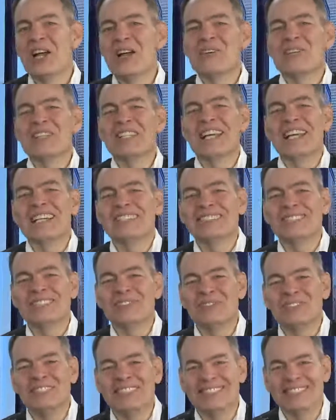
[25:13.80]
right, well, that's
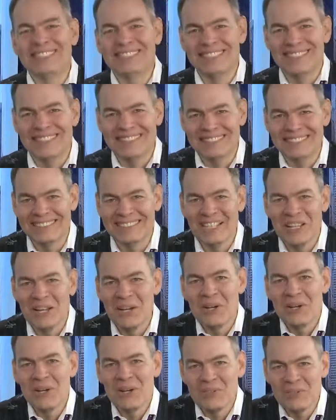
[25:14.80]
it for this edition
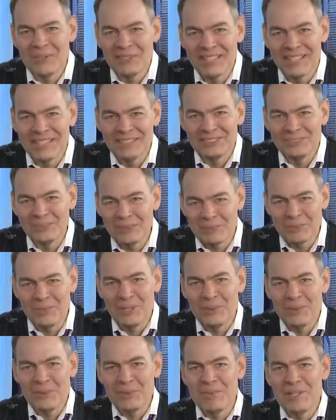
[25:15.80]
of the Keiser
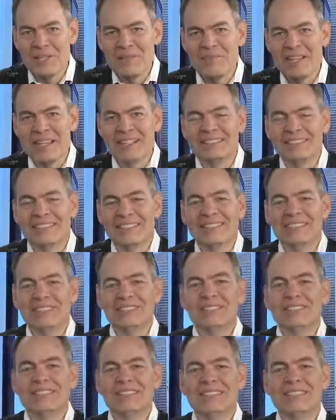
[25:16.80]
Report with me, Max
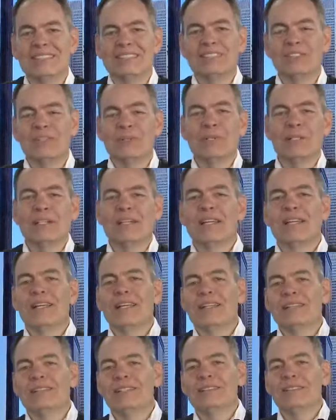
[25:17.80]
Keiser, and Stacey Herbert.
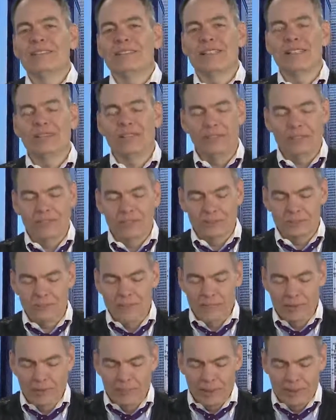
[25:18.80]
I'd like to thank our guest,
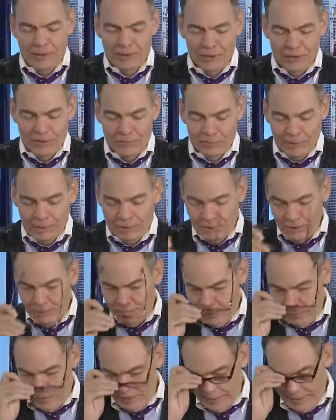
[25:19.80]
Michael Pinto of
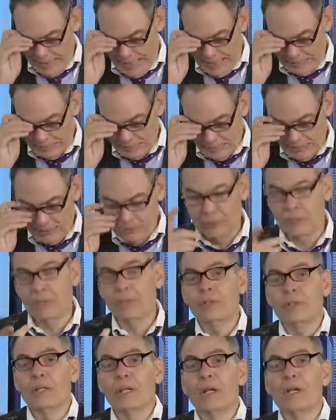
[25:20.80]
Pinto Port. Actually, you should
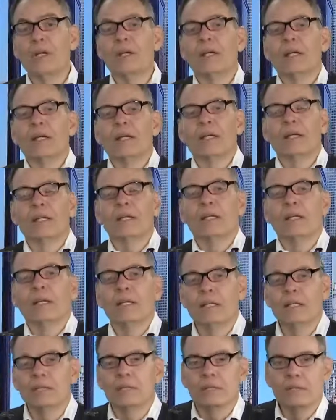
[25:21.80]
go there
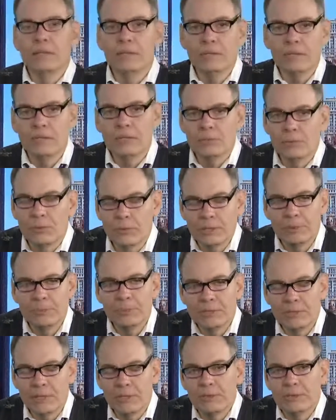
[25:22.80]
and look at his work. He
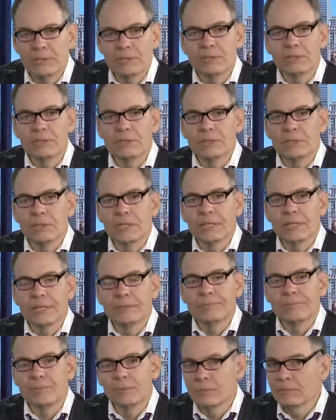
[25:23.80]
puts out a research
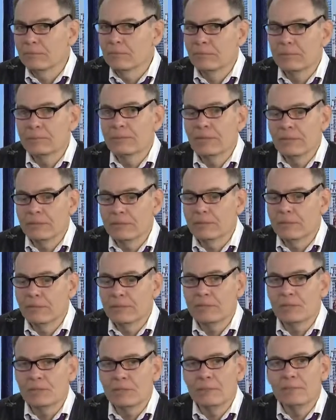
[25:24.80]
that's
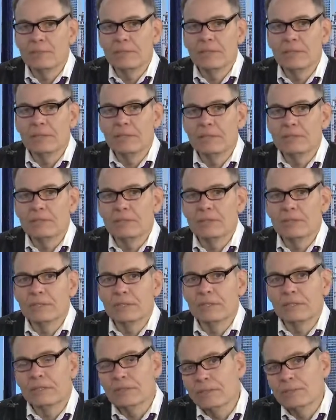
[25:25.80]
extremely
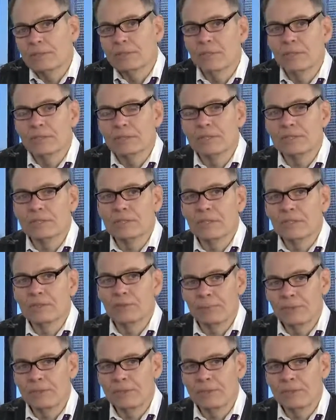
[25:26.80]
interesting, even though it doesn't cover